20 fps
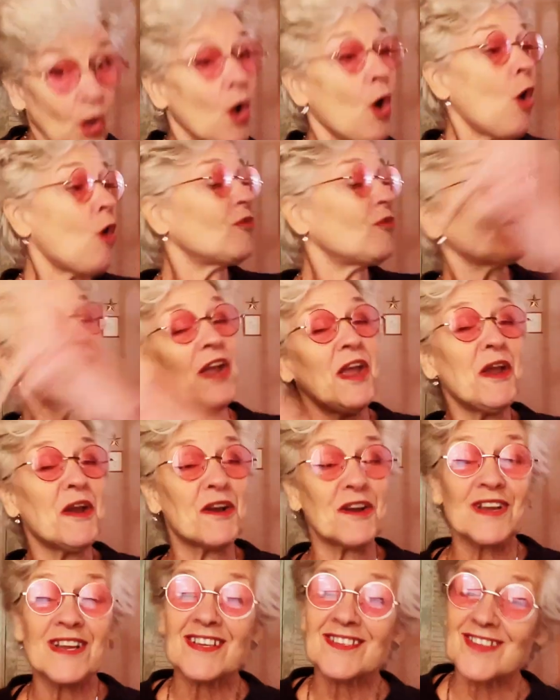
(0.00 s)
"Over
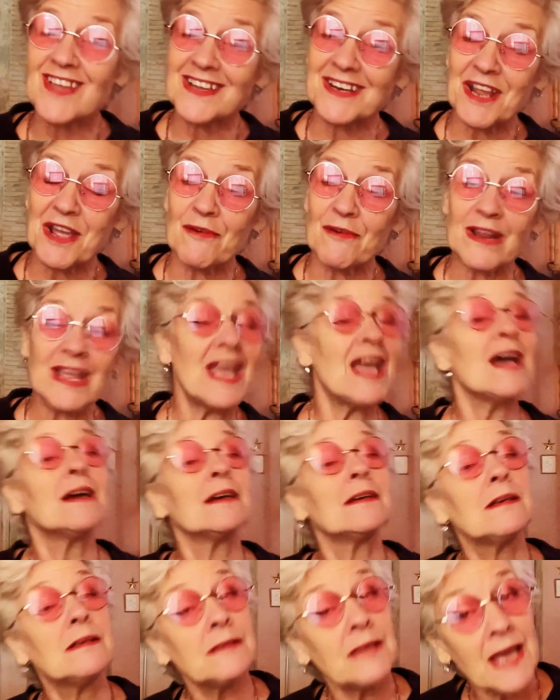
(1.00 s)
here," said Harry,
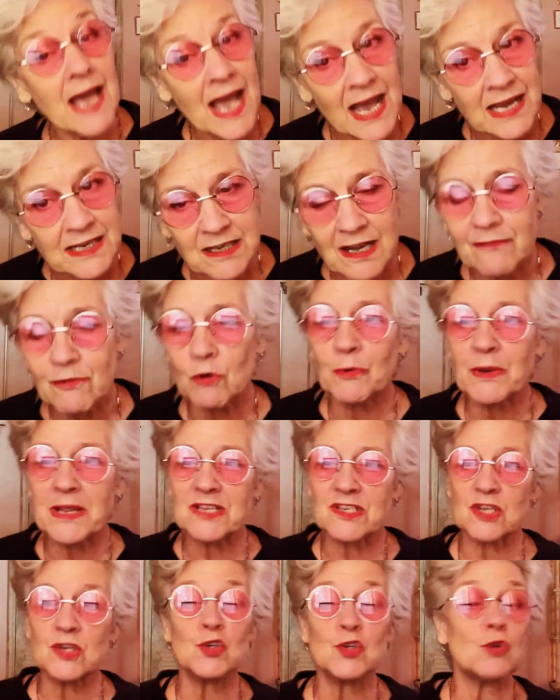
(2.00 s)
glad of a
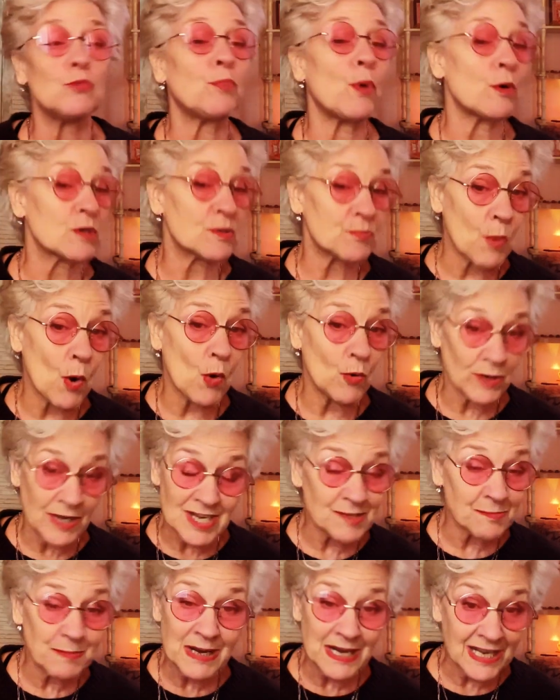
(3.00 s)
reason to postpone
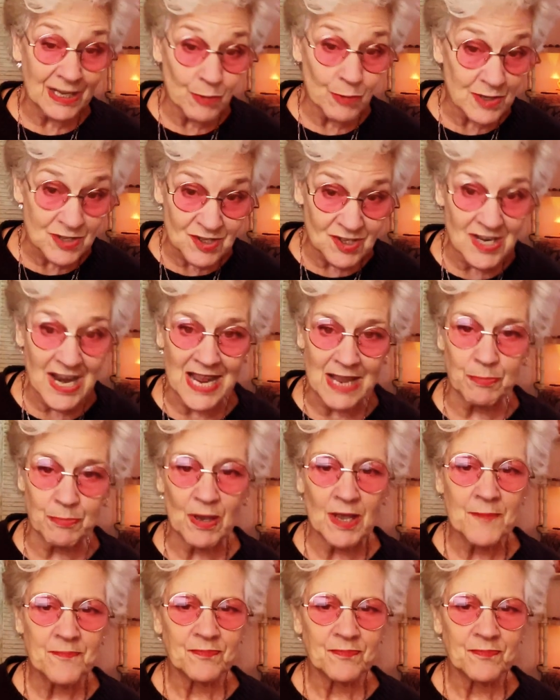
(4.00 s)
his meeting with Snape,